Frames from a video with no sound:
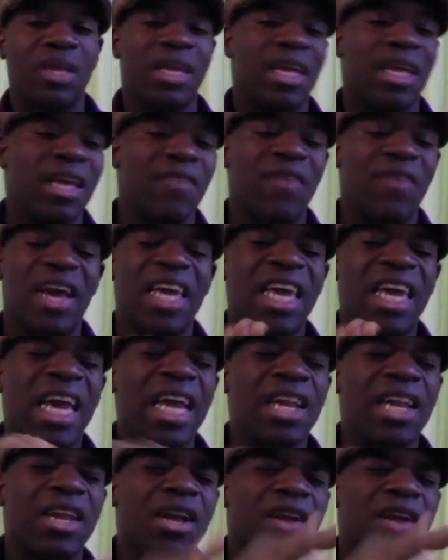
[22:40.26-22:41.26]
if I
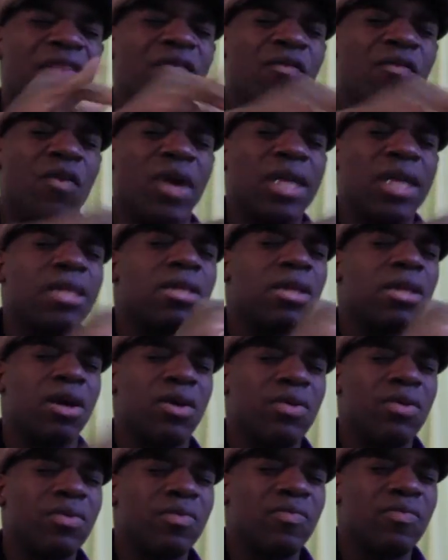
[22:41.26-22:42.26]
can't hear voice
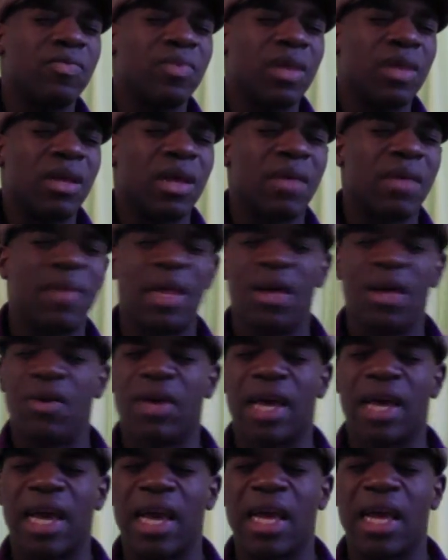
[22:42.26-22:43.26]
tone, I'm like,
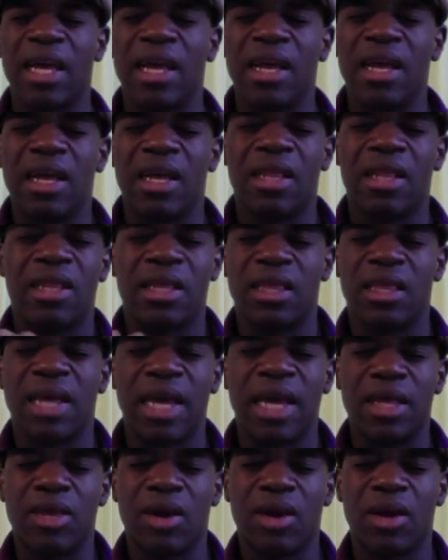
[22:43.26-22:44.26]
okay, this
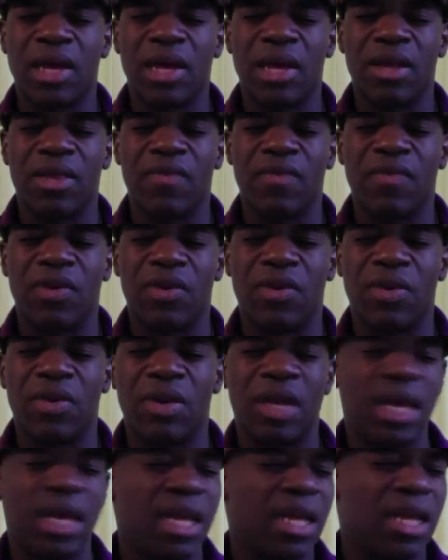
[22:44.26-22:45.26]
guy's talking on the phone,
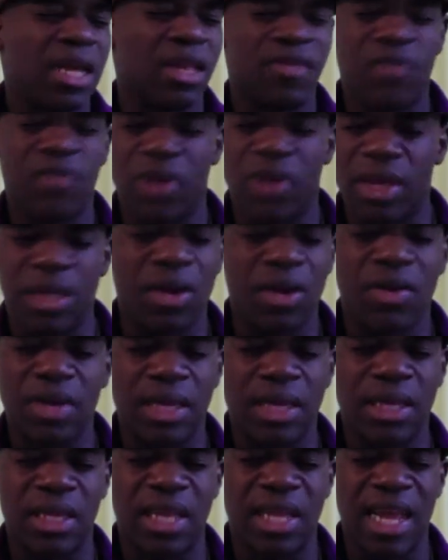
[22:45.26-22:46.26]
his voice tone
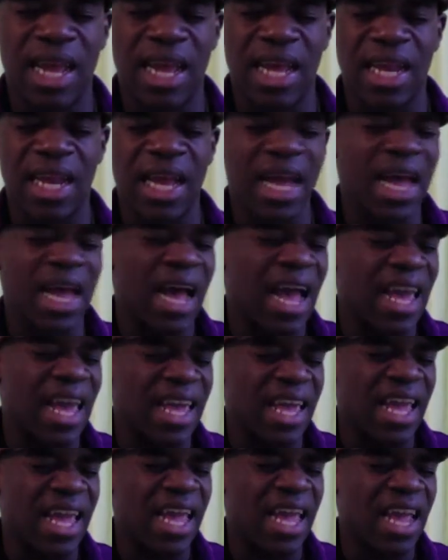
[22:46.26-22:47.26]
is dead, I
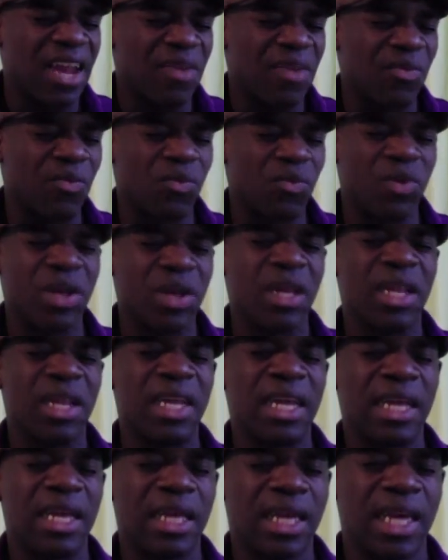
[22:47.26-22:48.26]
can't
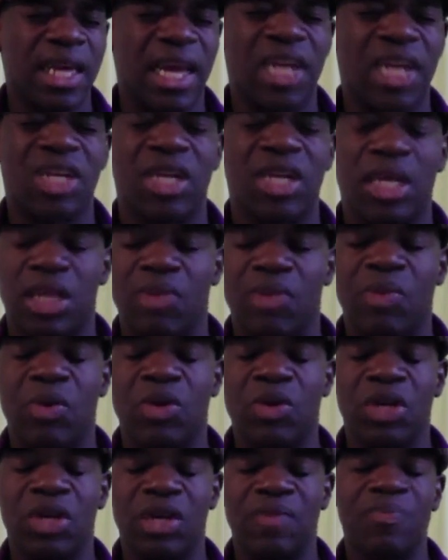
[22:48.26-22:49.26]
really catch his
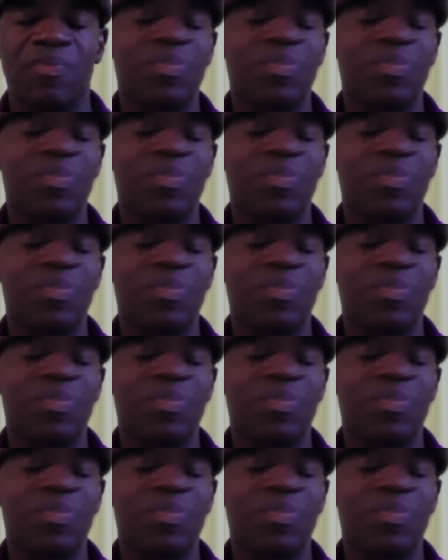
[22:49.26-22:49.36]
emotion.